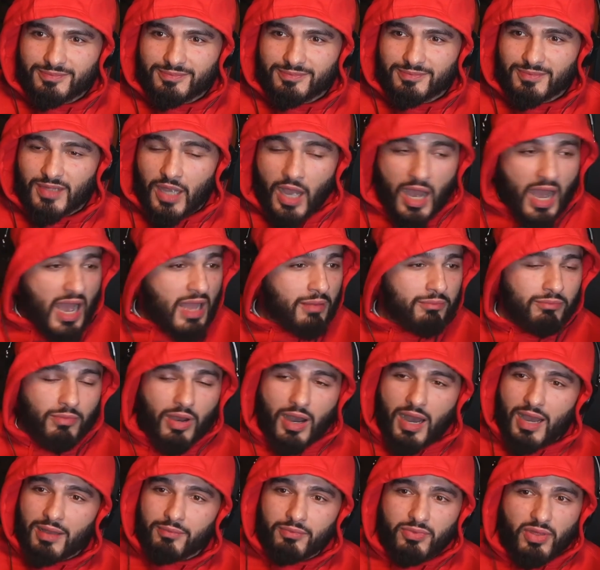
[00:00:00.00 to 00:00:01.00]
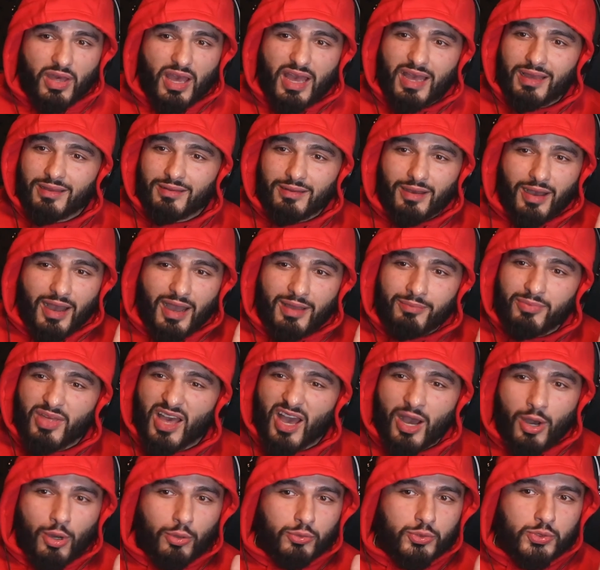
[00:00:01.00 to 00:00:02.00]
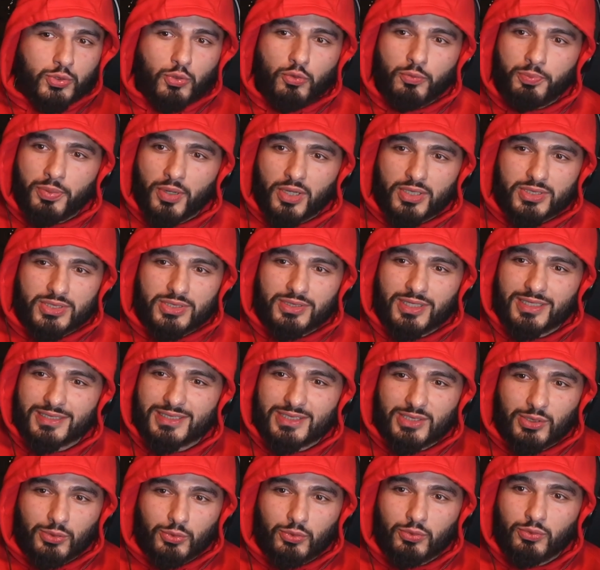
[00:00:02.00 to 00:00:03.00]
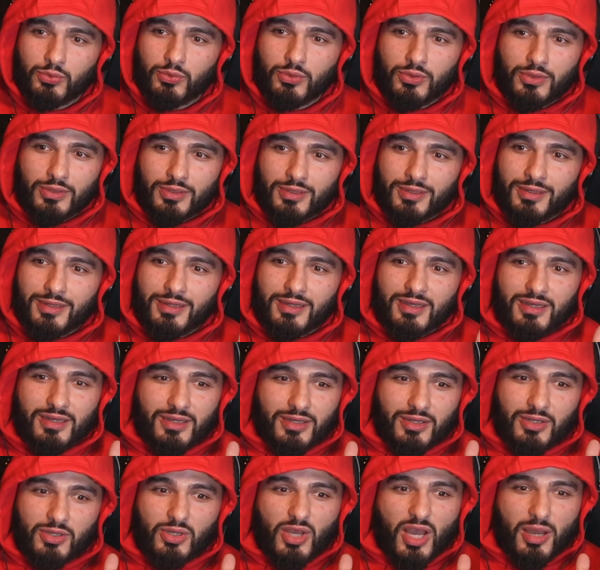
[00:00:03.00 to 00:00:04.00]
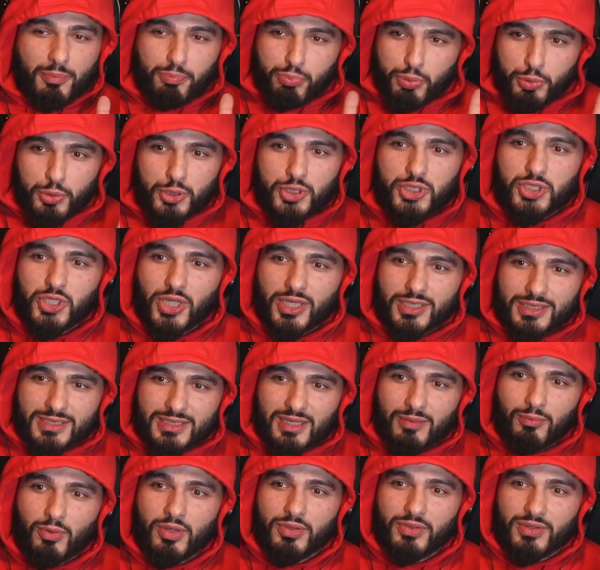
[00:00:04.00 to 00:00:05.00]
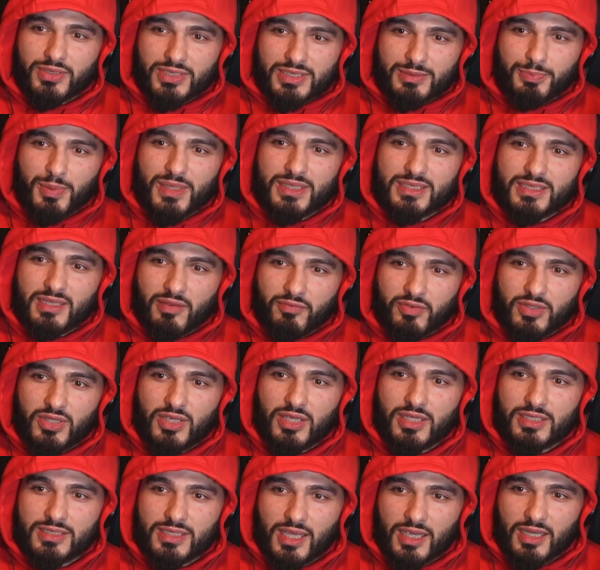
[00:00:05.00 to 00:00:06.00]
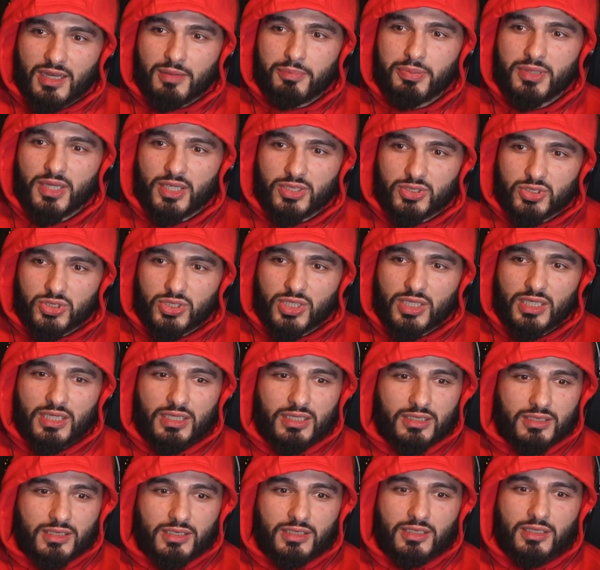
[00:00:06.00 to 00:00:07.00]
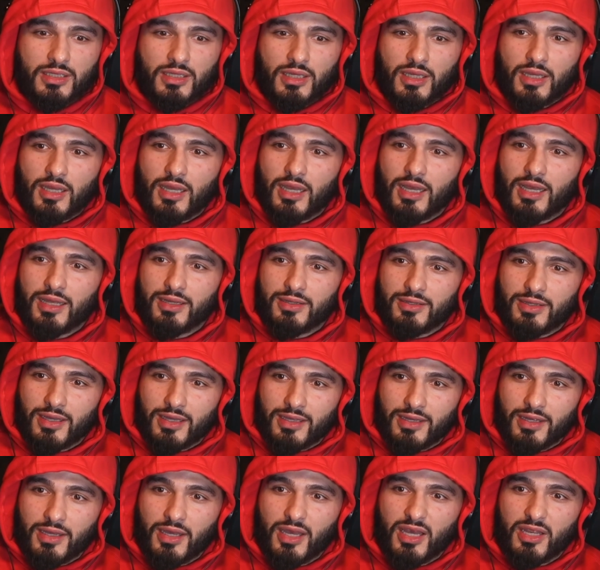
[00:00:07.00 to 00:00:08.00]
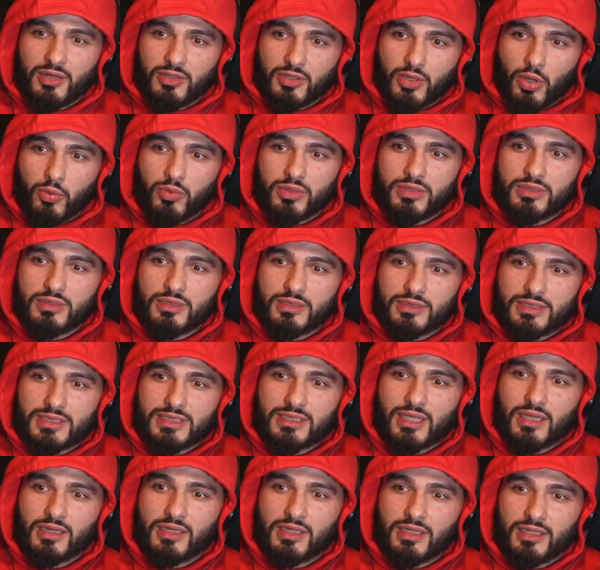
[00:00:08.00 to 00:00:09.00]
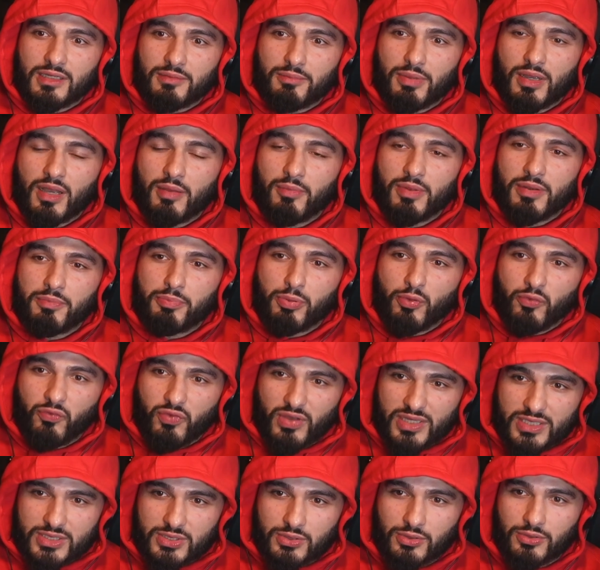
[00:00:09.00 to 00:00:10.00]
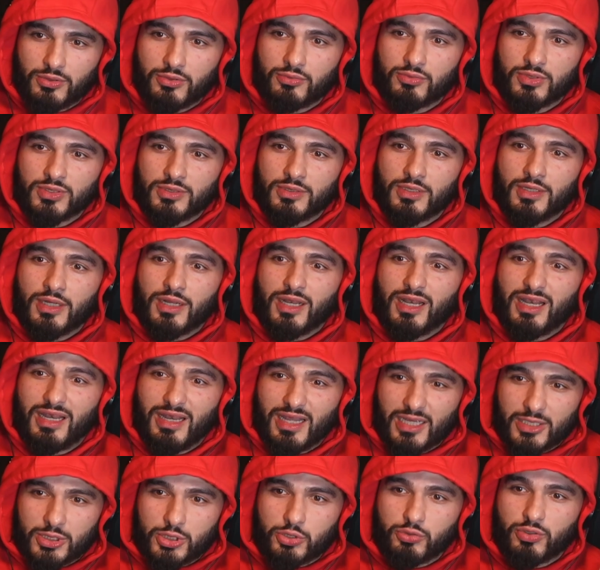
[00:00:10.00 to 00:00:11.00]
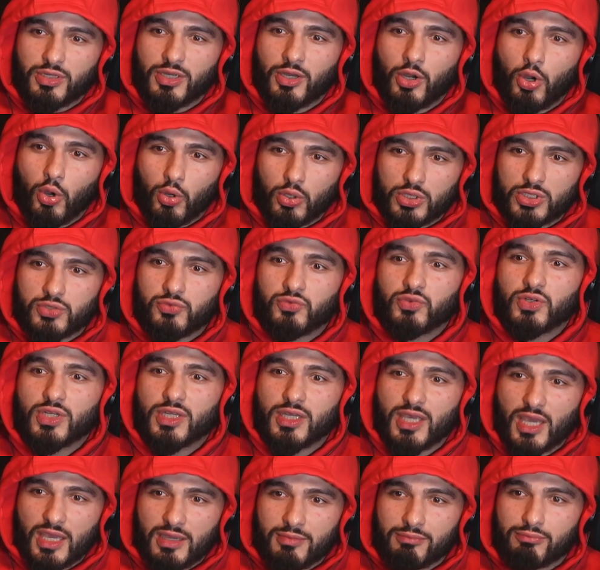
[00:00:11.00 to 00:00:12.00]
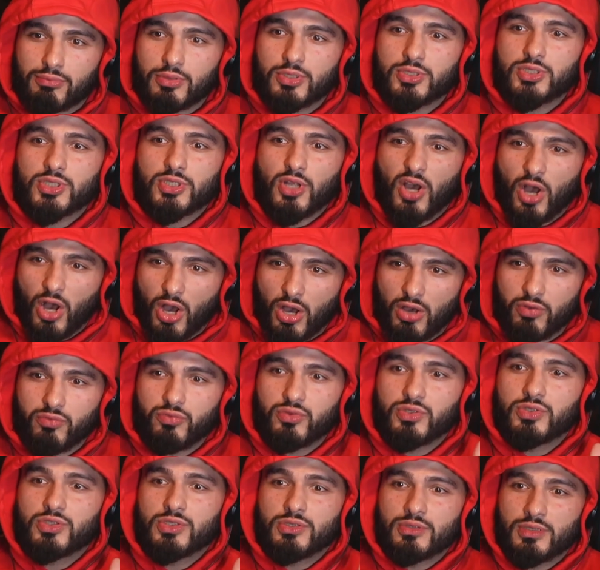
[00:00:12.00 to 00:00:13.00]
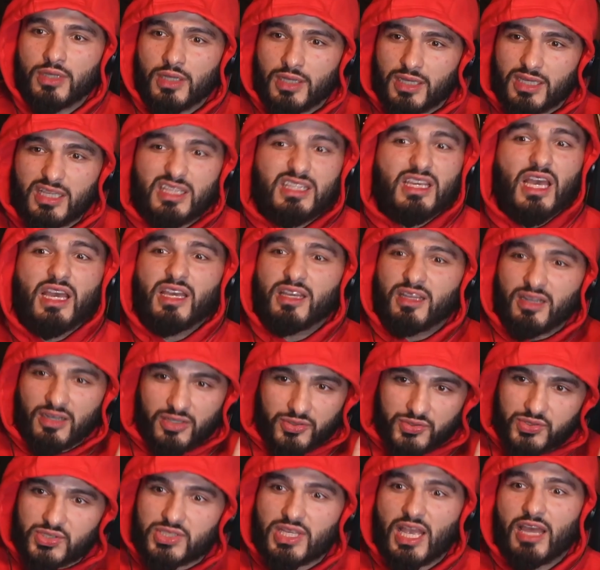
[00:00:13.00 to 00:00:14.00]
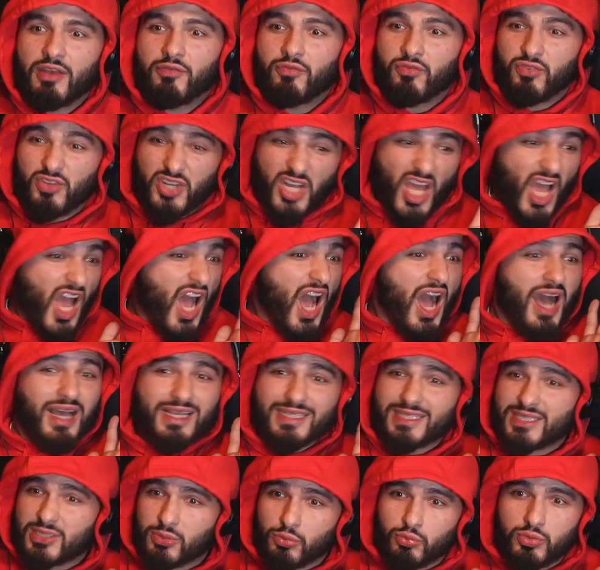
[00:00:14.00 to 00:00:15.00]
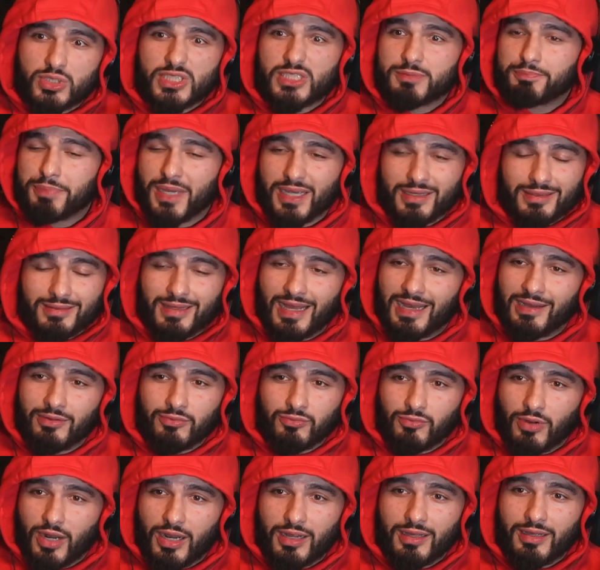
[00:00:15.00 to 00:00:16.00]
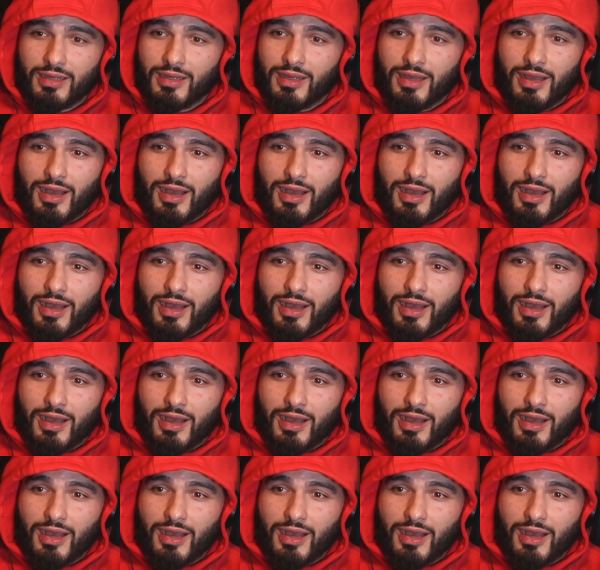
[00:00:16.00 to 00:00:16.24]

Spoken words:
I'm that old school person that still appreciates someone that spent 7 years getting a PhD and going and studying and becoming a professor and lecturing at Oxford and Cambridge and Harvard and Yale and Stanford. I still respect that, right?